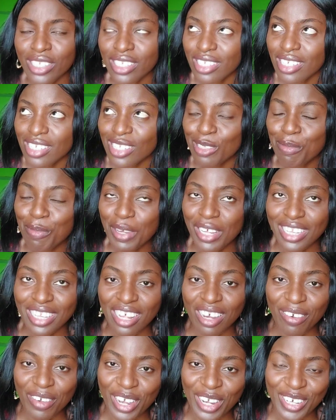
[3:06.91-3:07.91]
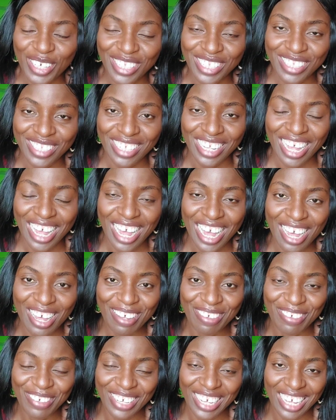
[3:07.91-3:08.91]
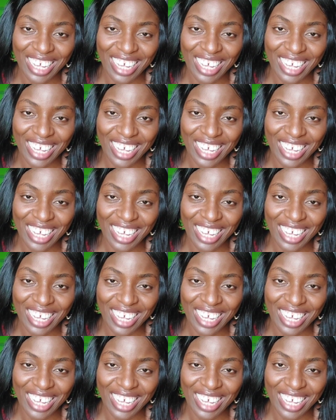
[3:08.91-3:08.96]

this mean that we are going to have